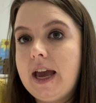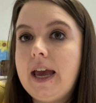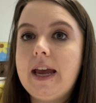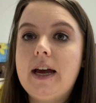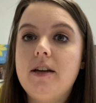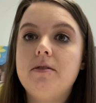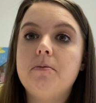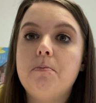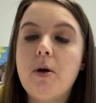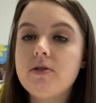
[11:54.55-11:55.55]

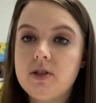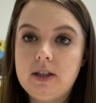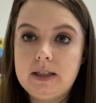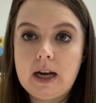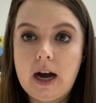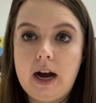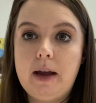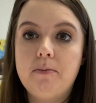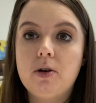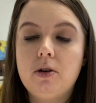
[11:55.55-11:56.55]
And most of the
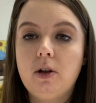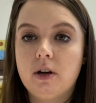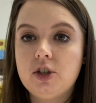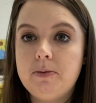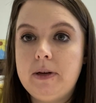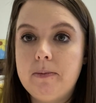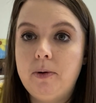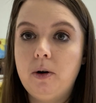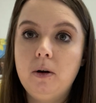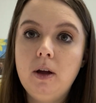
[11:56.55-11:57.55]
time, clergy
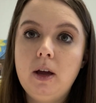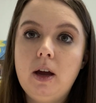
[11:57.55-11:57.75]
people,